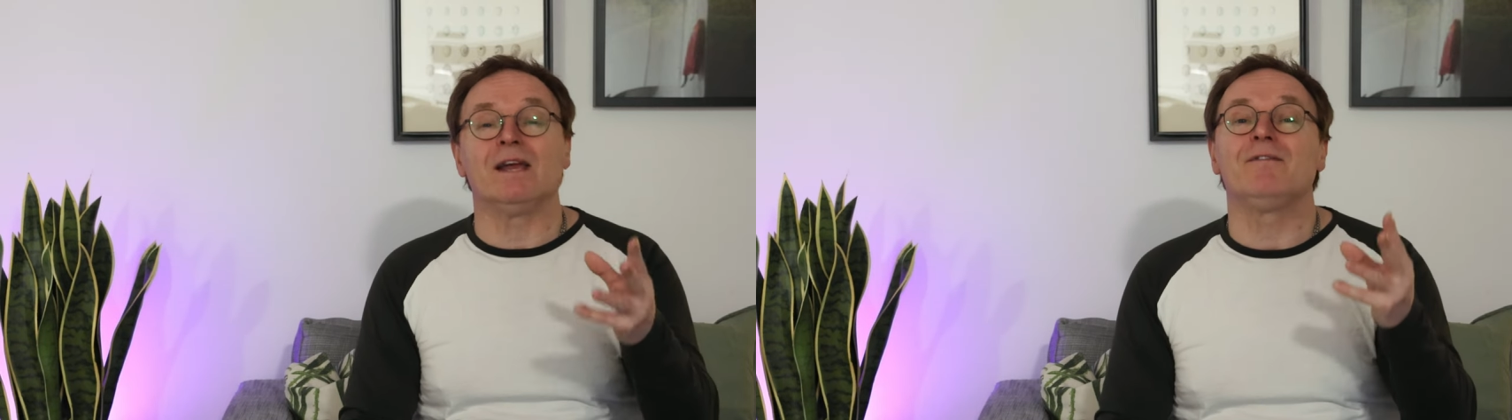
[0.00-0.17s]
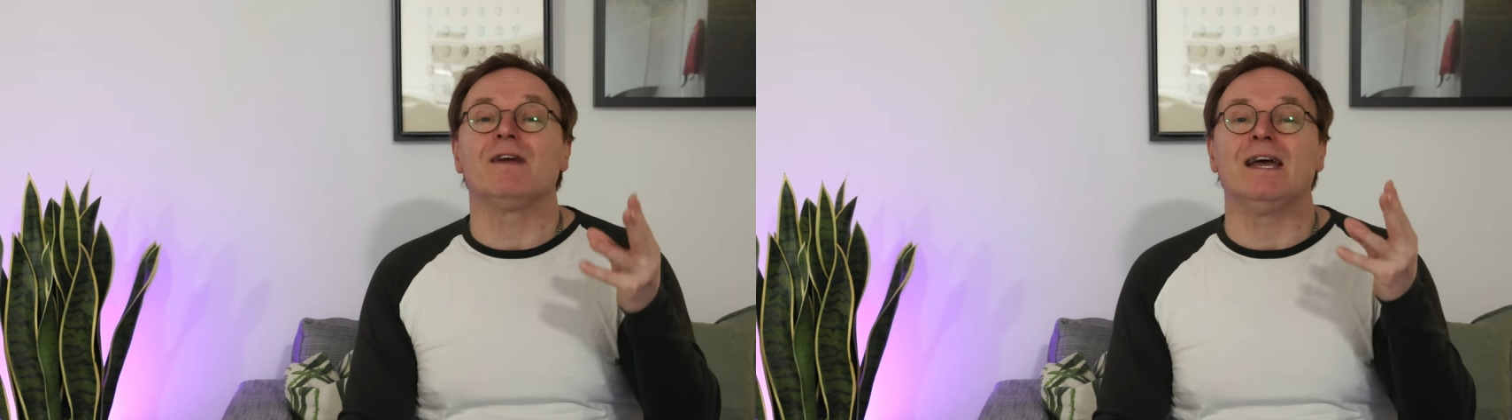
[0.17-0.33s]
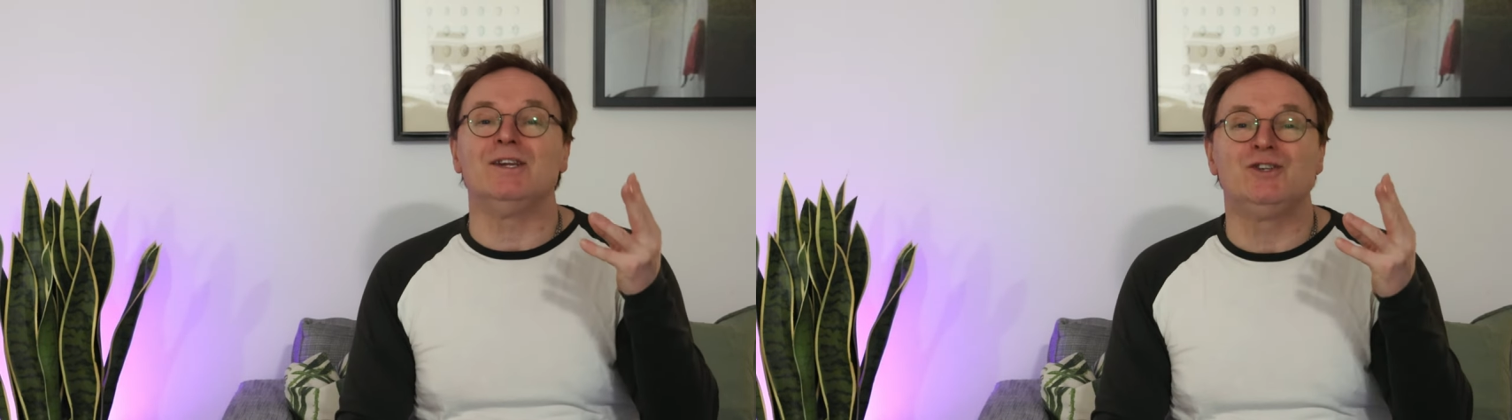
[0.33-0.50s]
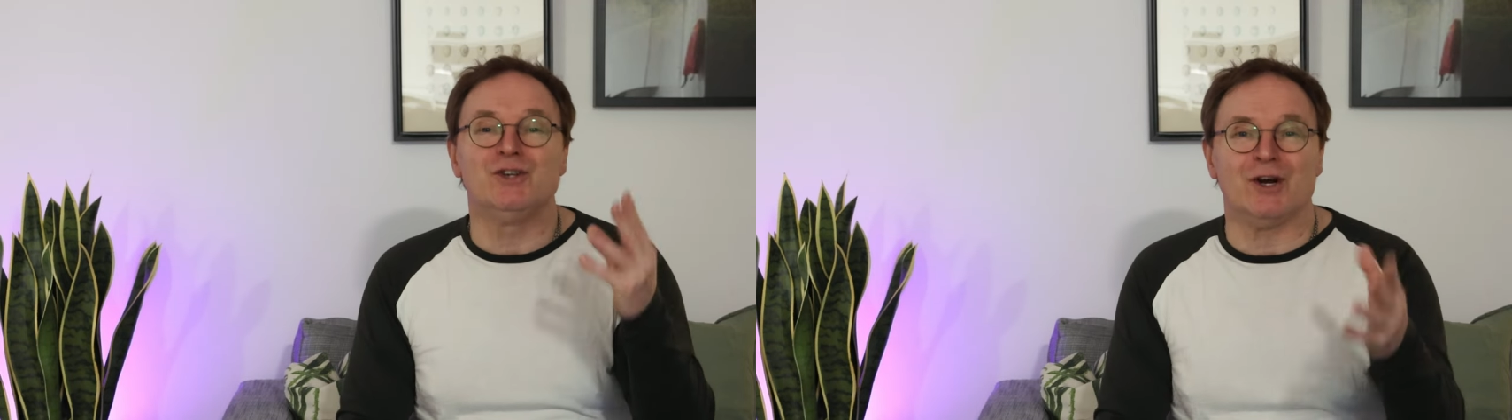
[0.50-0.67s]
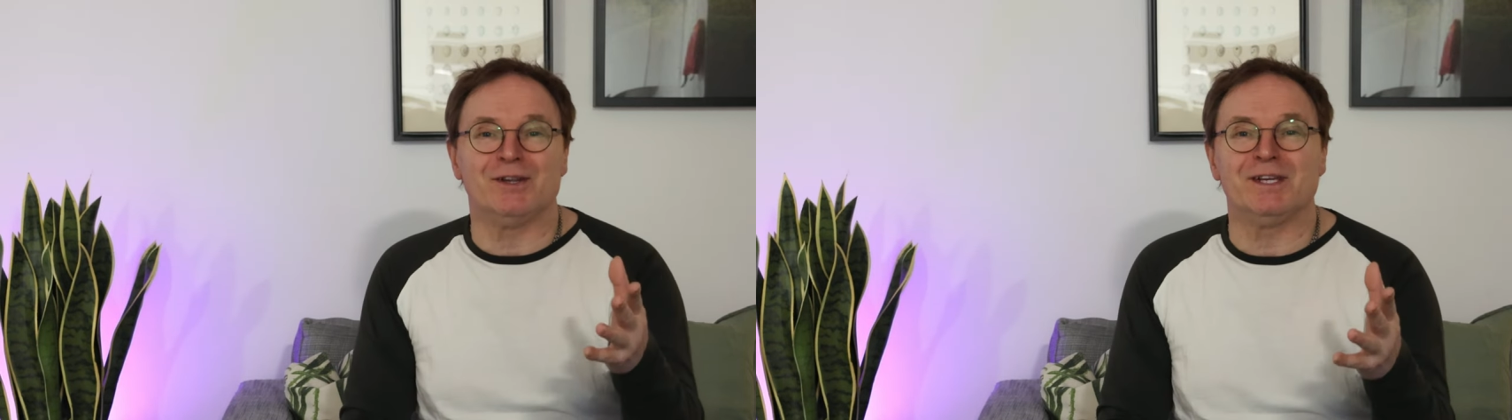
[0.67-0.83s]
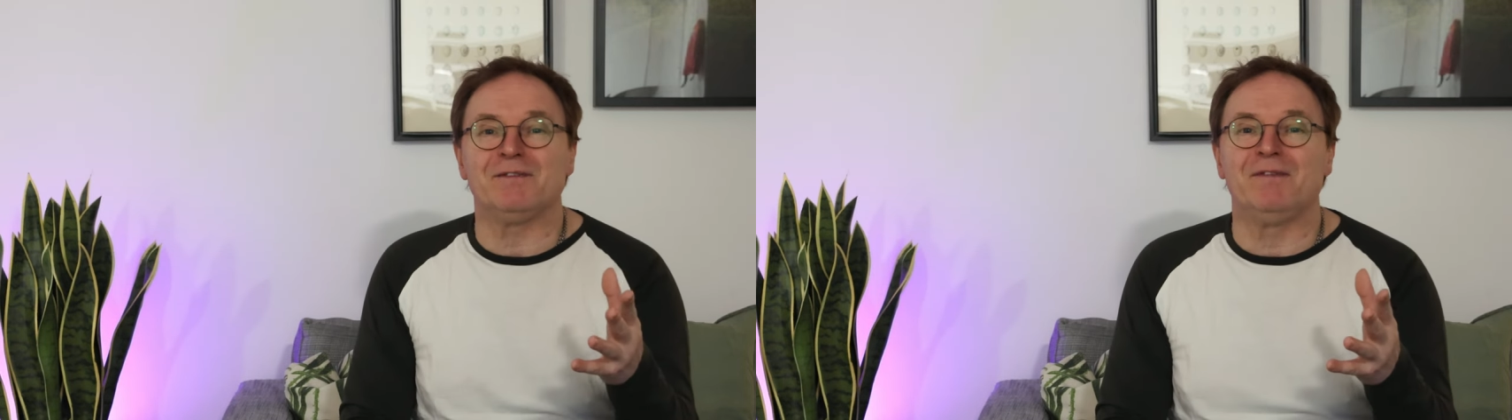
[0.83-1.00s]
If you
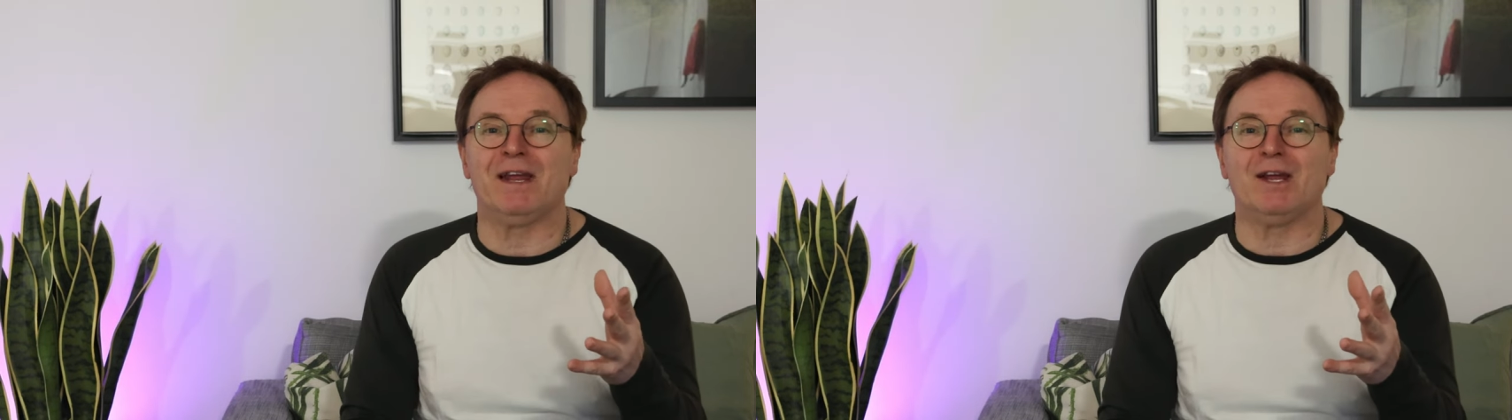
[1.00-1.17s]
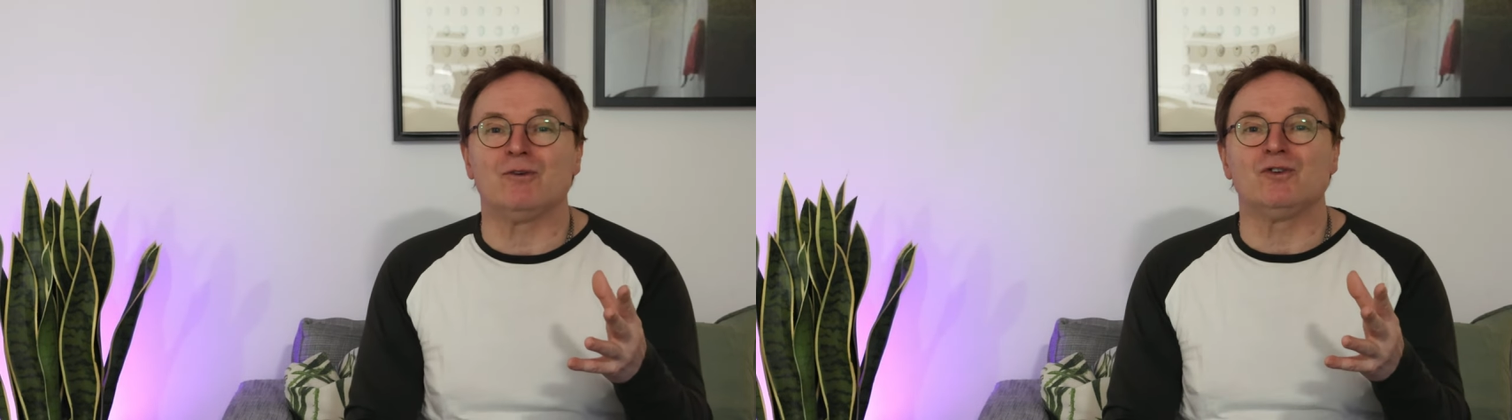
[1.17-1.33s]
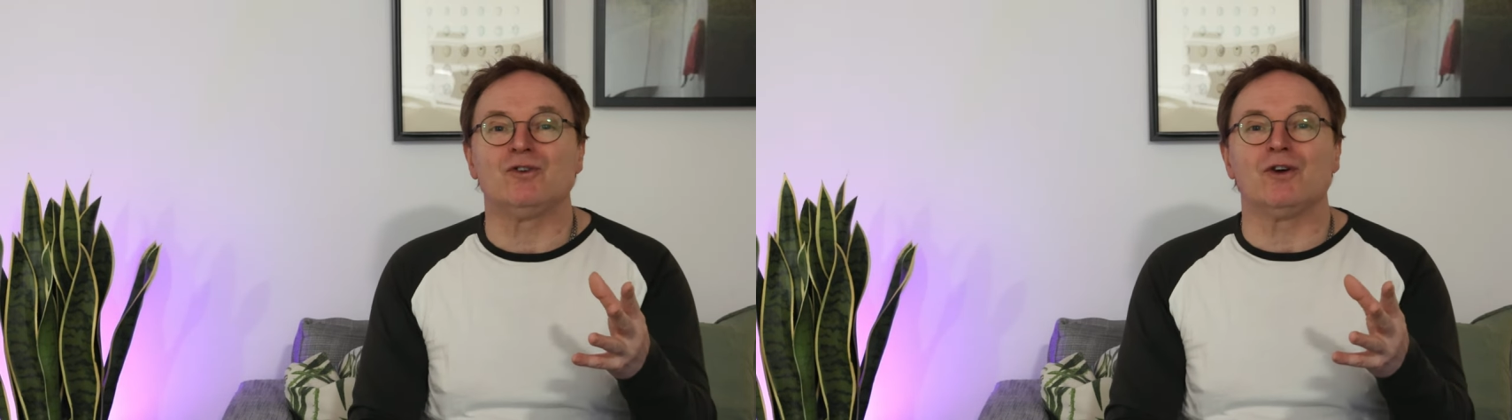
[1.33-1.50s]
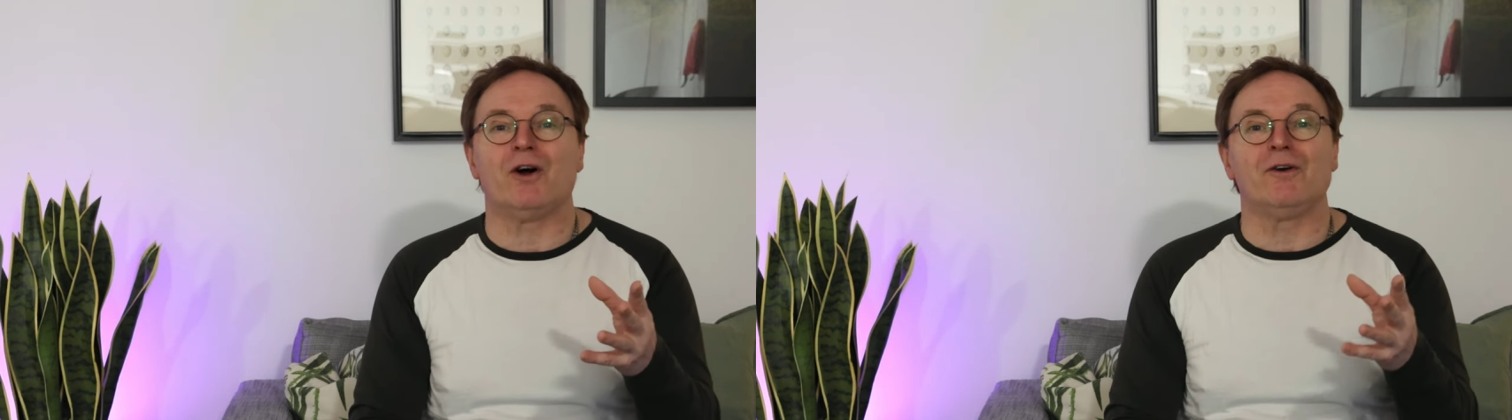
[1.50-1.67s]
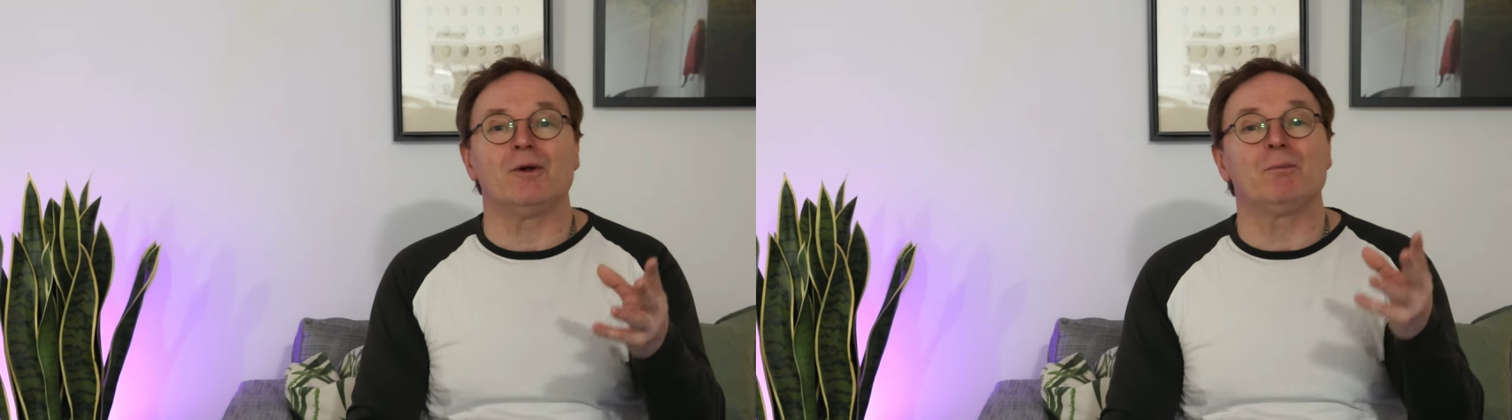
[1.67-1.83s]
enjoyed this video tutorial,